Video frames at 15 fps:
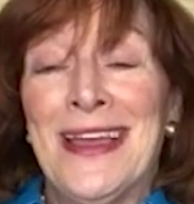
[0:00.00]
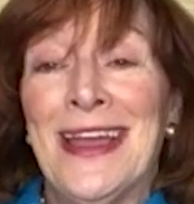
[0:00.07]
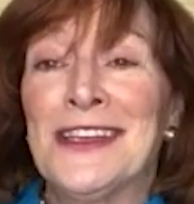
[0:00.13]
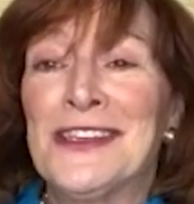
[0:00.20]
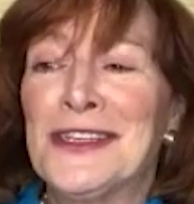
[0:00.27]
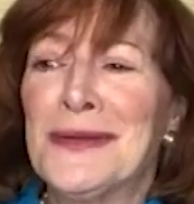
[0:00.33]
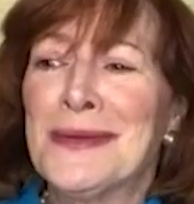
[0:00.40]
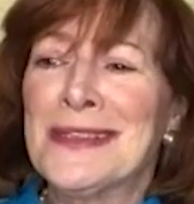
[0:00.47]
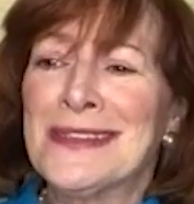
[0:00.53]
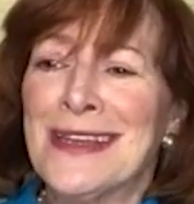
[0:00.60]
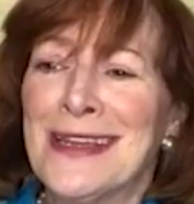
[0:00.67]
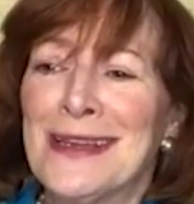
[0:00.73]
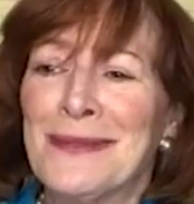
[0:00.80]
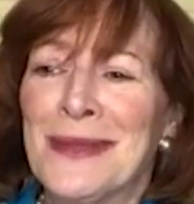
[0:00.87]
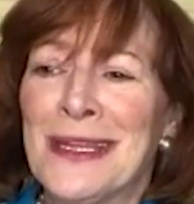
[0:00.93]
And she would
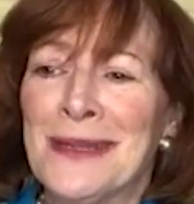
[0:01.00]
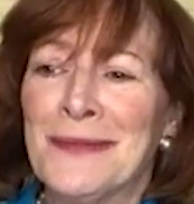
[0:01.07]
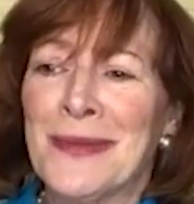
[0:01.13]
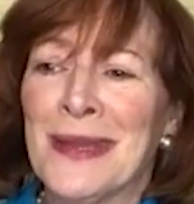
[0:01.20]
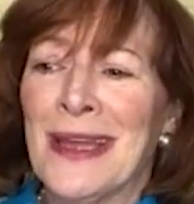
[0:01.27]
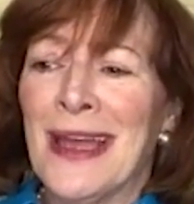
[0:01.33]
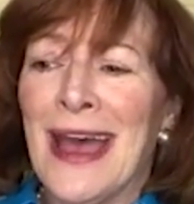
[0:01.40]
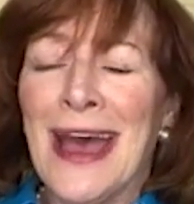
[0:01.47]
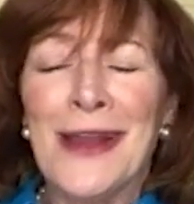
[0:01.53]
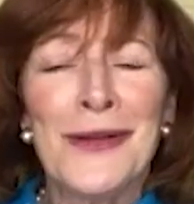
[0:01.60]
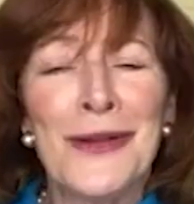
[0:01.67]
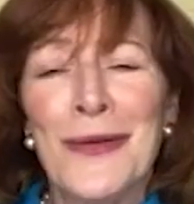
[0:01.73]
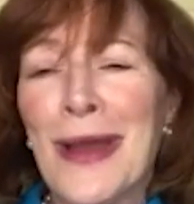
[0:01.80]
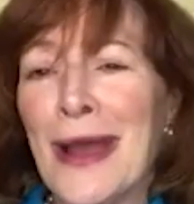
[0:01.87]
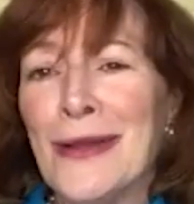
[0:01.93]
say to me, I don't
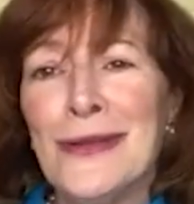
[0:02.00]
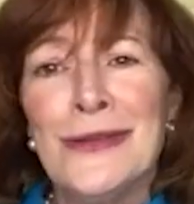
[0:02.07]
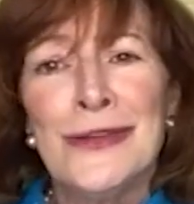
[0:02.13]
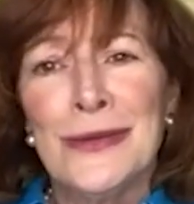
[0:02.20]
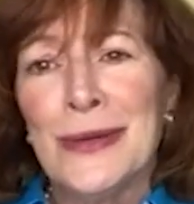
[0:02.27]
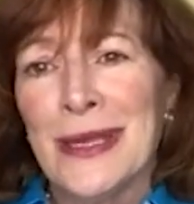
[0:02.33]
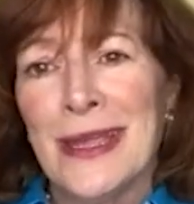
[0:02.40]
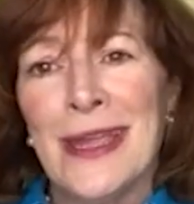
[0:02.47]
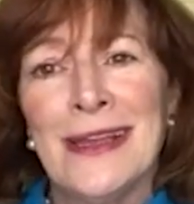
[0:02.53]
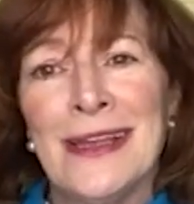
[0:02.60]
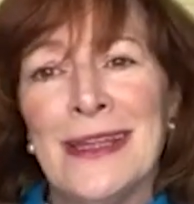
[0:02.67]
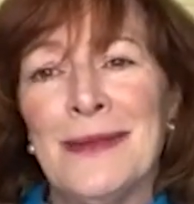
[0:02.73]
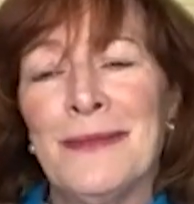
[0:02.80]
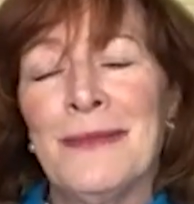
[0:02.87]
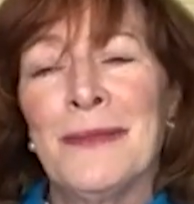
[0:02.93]
know how you do it,
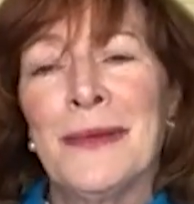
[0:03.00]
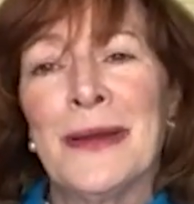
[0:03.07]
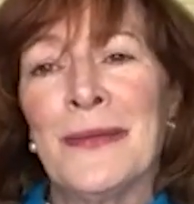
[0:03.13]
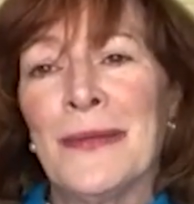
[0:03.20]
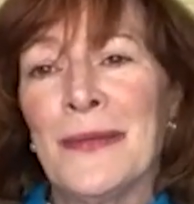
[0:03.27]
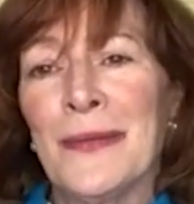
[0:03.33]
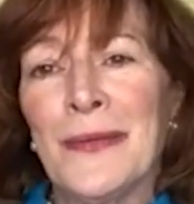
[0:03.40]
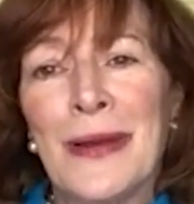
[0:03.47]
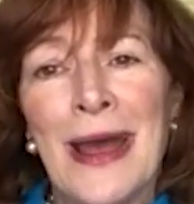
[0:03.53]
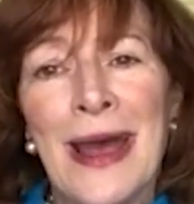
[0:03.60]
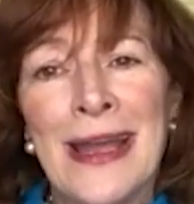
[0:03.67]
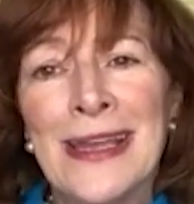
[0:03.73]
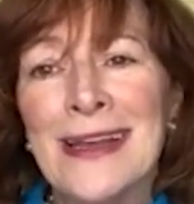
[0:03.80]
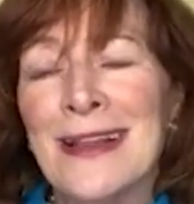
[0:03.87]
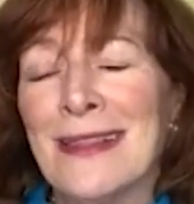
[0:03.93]
Katie, but
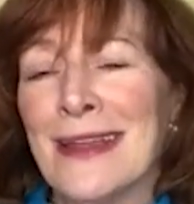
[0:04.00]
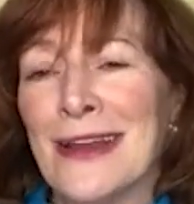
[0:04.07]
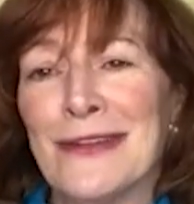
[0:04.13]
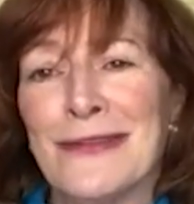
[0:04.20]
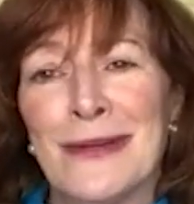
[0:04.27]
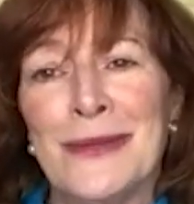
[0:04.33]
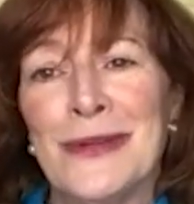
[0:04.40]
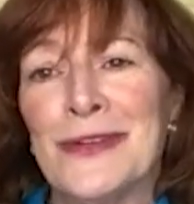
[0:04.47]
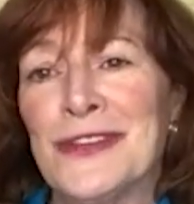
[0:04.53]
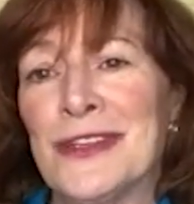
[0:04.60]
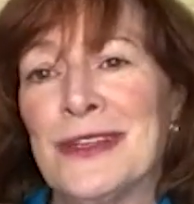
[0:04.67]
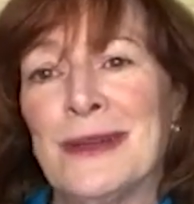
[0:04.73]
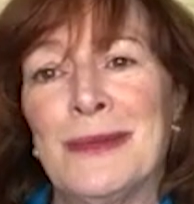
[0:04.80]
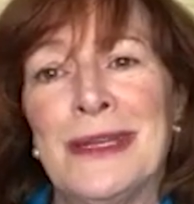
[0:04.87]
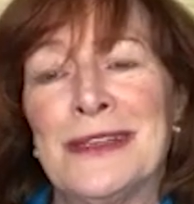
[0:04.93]
I get a letter from you.
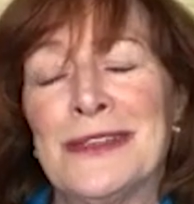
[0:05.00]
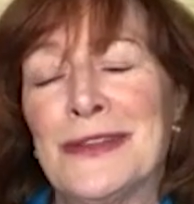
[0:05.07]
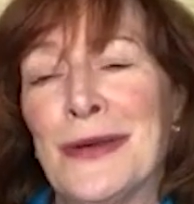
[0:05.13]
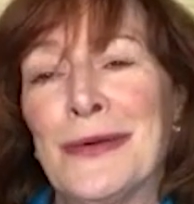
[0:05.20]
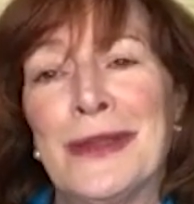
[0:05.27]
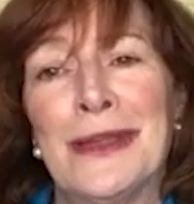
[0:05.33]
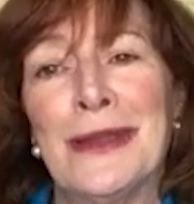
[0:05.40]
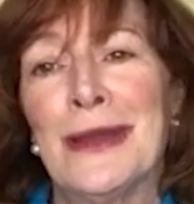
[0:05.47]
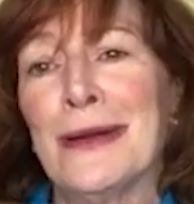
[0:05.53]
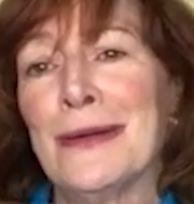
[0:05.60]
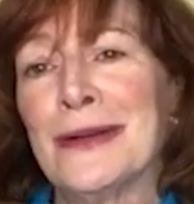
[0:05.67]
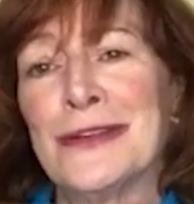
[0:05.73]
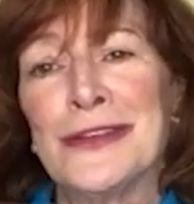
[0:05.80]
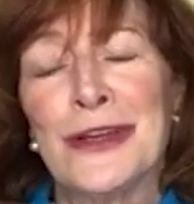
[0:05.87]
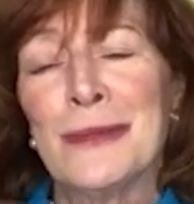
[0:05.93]
She could be in Tokyo
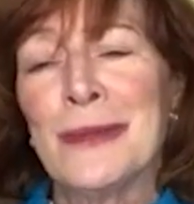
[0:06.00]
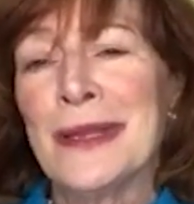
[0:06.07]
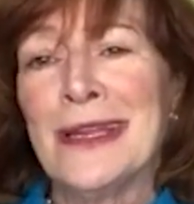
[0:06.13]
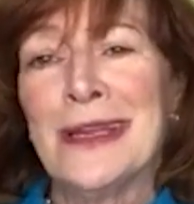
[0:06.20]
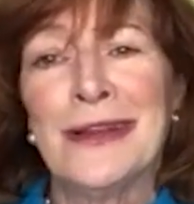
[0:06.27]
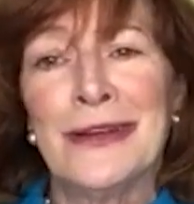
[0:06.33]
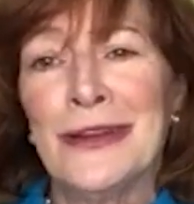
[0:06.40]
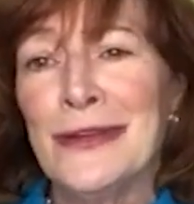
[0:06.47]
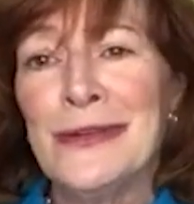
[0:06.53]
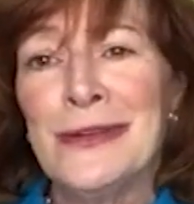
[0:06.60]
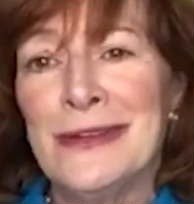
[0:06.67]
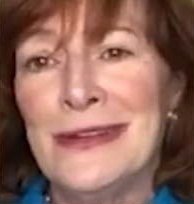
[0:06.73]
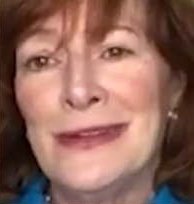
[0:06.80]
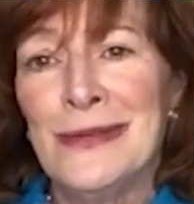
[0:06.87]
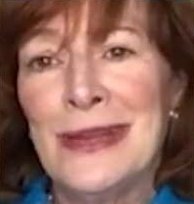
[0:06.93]
or Germany or you
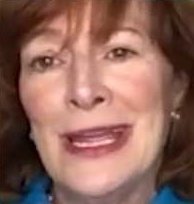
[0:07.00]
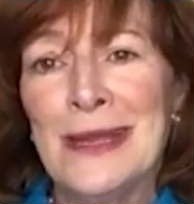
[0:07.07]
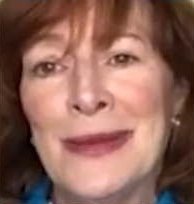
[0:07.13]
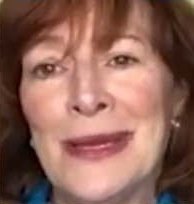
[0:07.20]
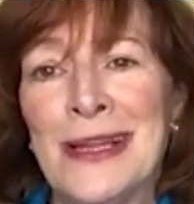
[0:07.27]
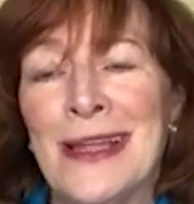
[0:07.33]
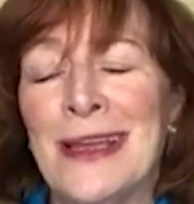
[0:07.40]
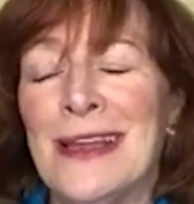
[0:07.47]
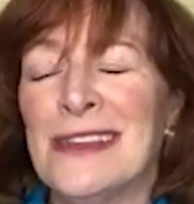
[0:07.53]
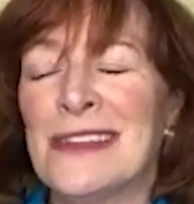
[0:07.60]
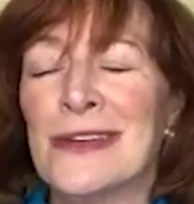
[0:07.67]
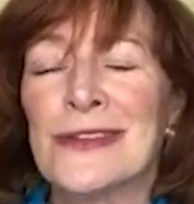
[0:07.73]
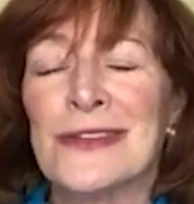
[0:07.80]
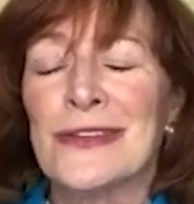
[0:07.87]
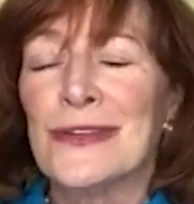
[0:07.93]
name it.
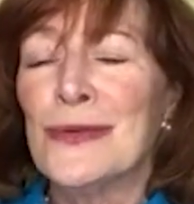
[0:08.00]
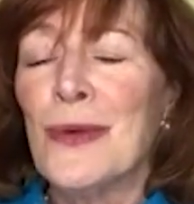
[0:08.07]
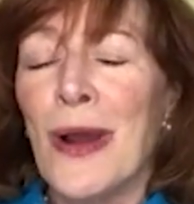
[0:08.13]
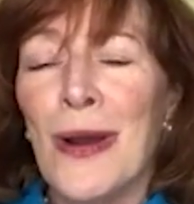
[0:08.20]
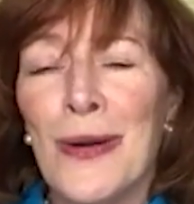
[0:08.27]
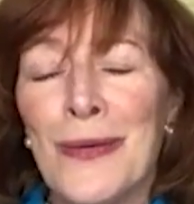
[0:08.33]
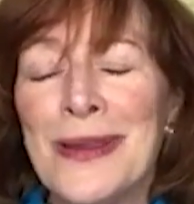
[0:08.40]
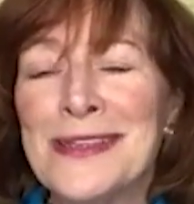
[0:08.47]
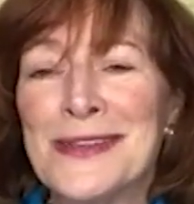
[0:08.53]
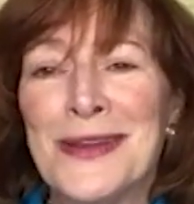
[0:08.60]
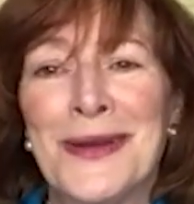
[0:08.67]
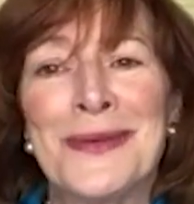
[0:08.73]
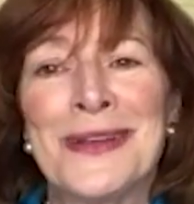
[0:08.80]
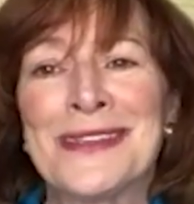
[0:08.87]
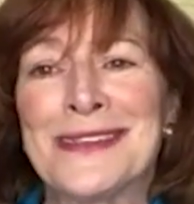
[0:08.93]
She goes, you always
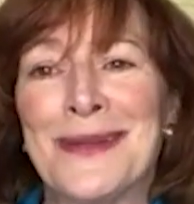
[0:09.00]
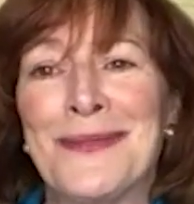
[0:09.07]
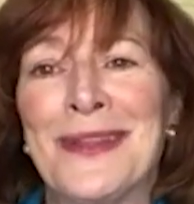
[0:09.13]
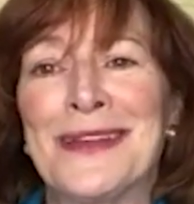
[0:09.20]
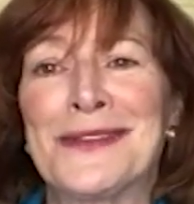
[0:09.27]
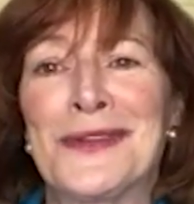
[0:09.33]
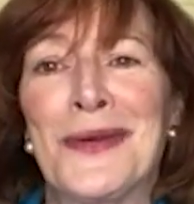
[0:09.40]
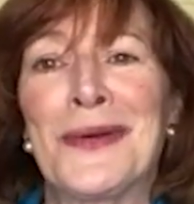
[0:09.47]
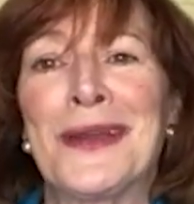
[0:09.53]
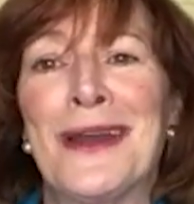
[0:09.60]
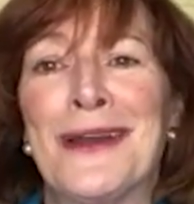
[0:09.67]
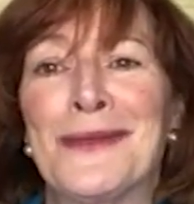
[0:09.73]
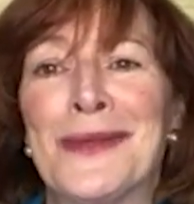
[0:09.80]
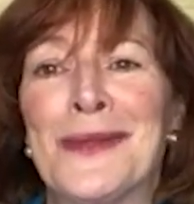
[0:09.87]
know when something's going on